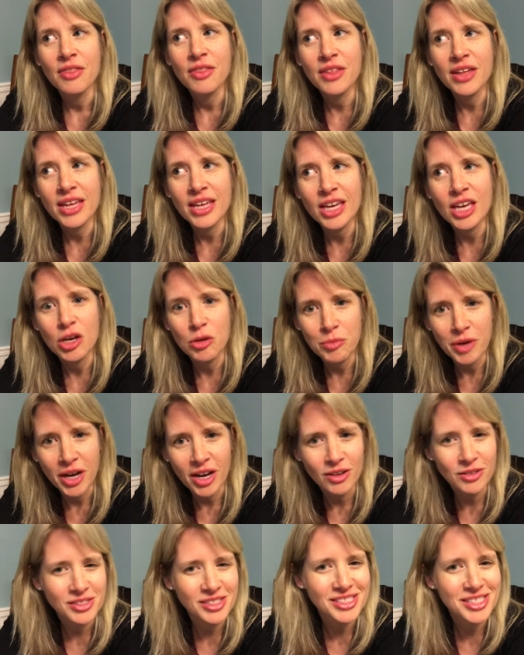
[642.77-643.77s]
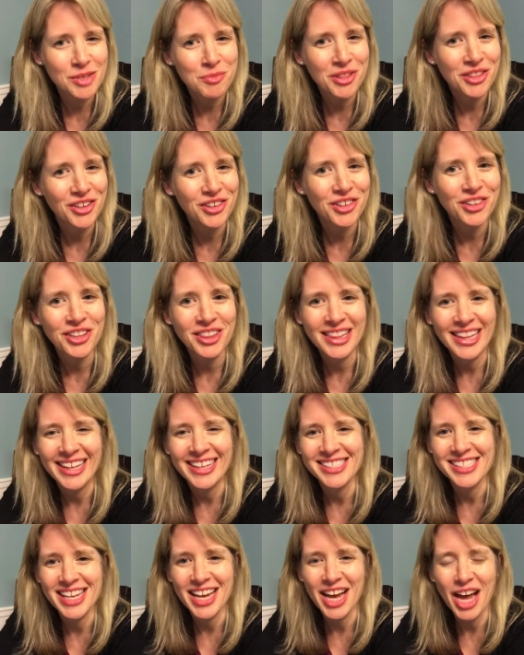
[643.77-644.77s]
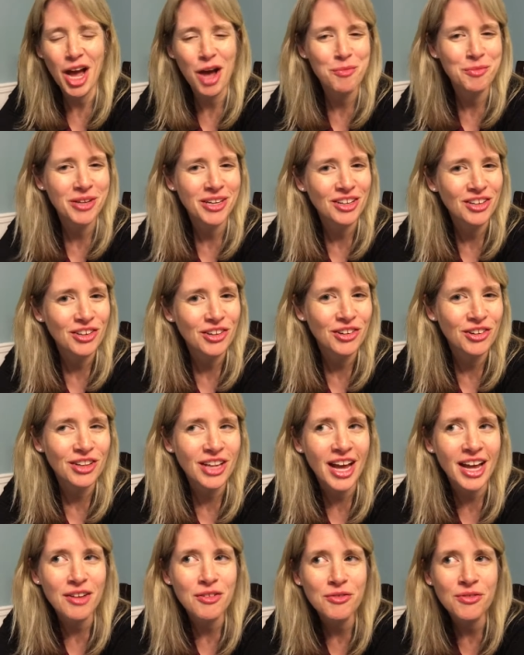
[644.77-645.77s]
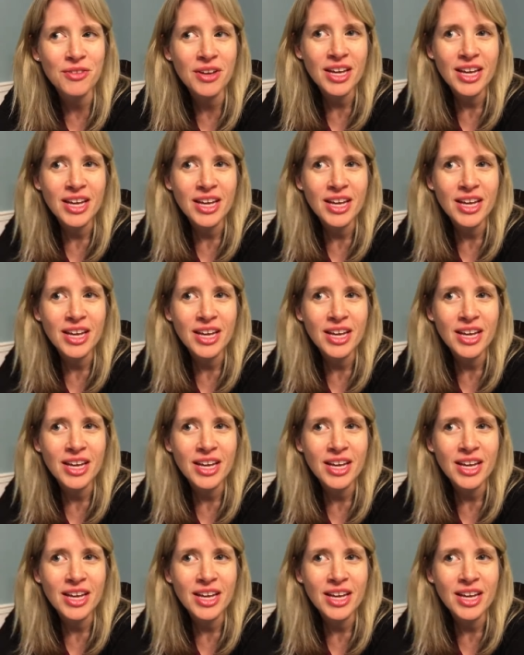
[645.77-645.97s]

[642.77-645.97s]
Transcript: thinking about some of the good things that happen in your life.